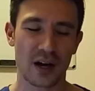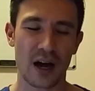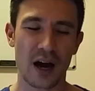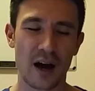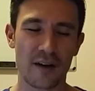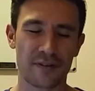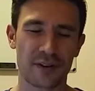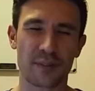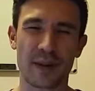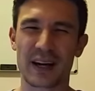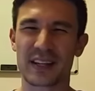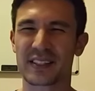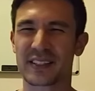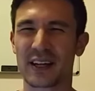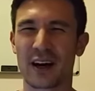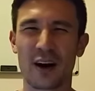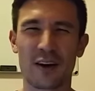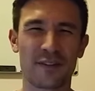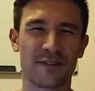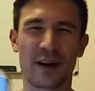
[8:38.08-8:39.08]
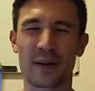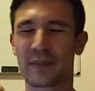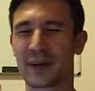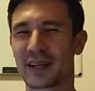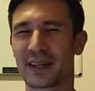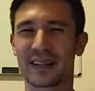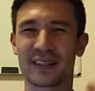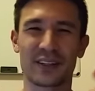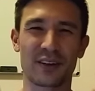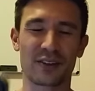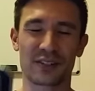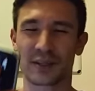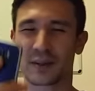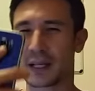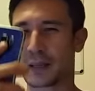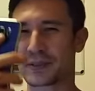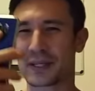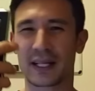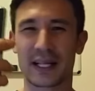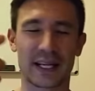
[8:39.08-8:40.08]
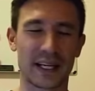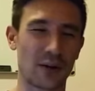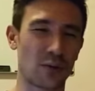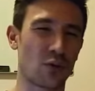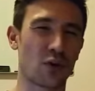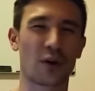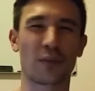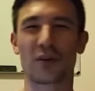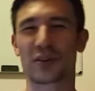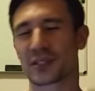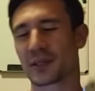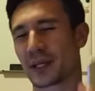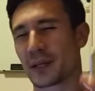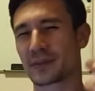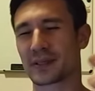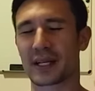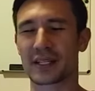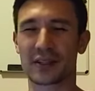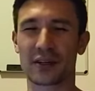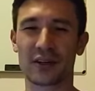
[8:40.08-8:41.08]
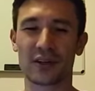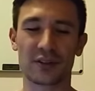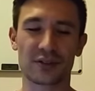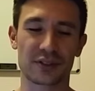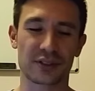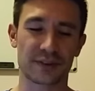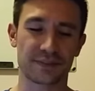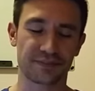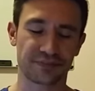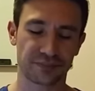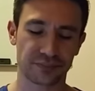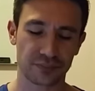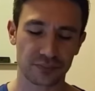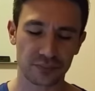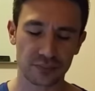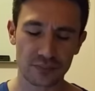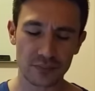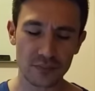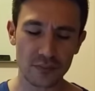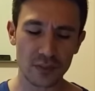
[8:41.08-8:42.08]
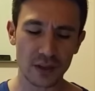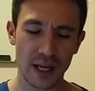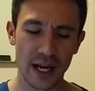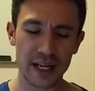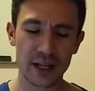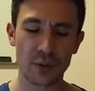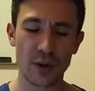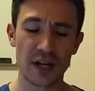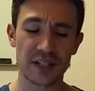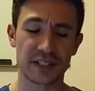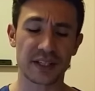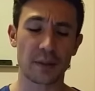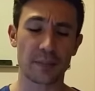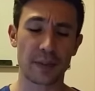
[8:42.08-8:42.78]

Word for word: For myself, I mean, you know, sometimes I like it warmer, sometimes I don't. Anyways,